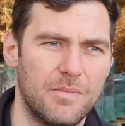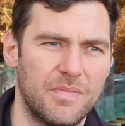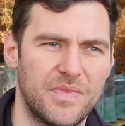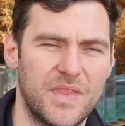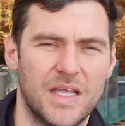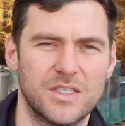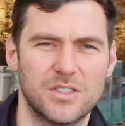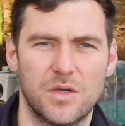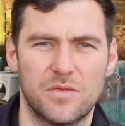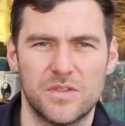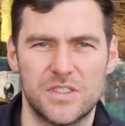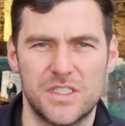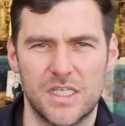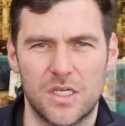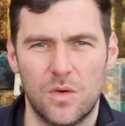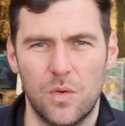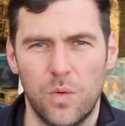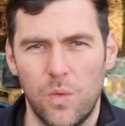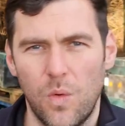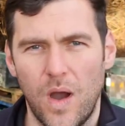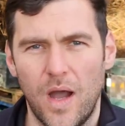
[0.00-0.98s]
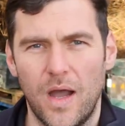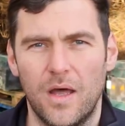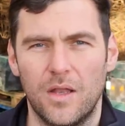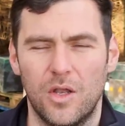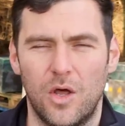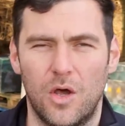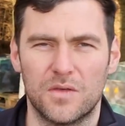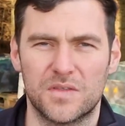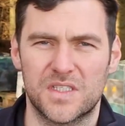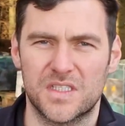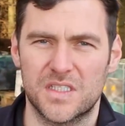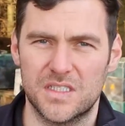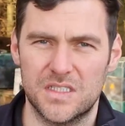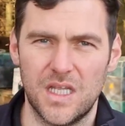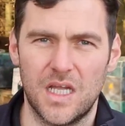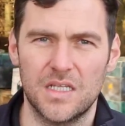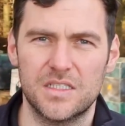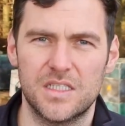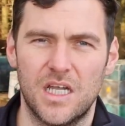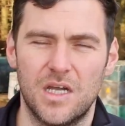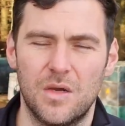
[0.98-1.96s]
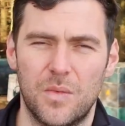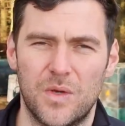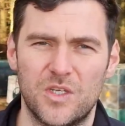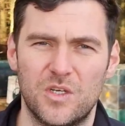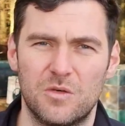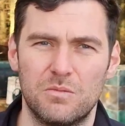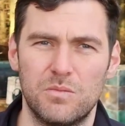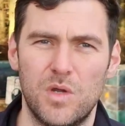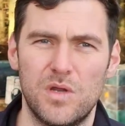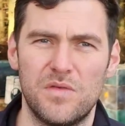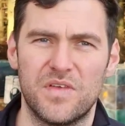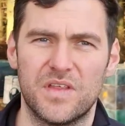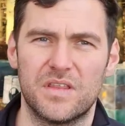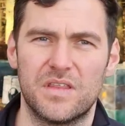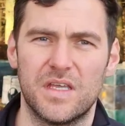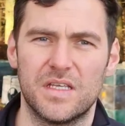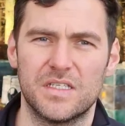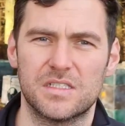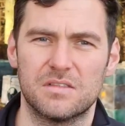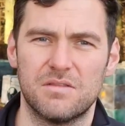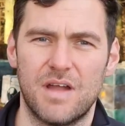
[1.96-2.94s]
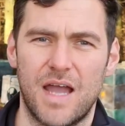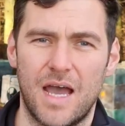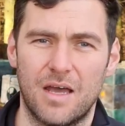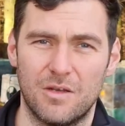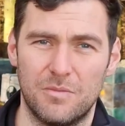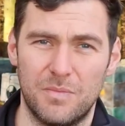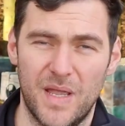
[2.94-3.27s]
There's obviously quite a lot of stutter when you're moving things around,